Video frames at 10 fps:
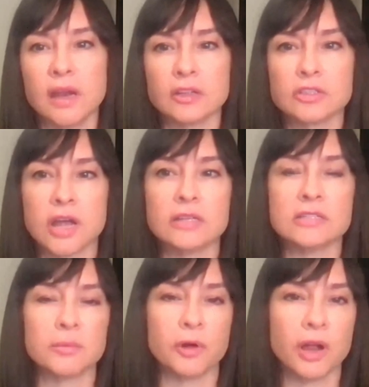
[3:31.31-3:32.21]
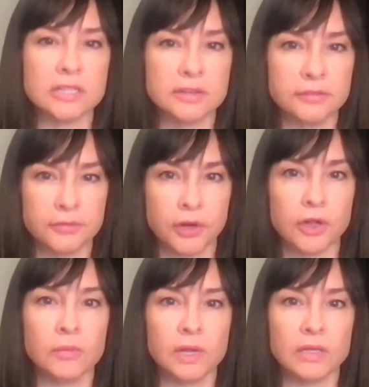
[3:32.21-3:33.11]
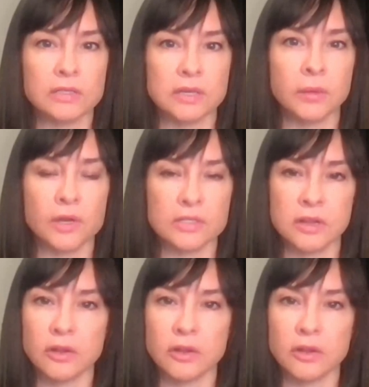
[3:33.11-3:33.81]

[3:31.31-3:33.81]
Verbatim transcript: And I'll try to summarize it for you because it was a